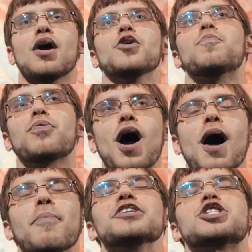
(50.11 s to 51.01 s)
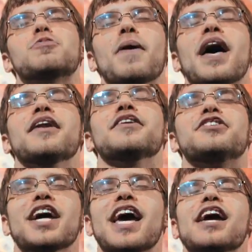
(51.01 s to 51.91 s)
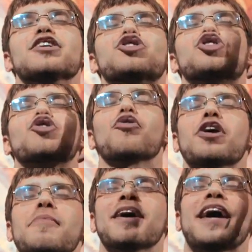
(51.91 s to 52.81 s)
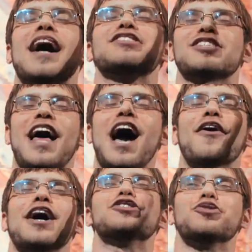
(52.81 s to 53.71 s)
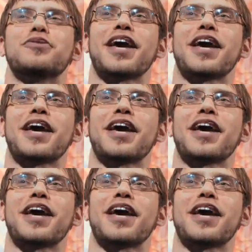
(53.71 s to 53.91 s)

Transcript: You probably spend days screaming as loud as you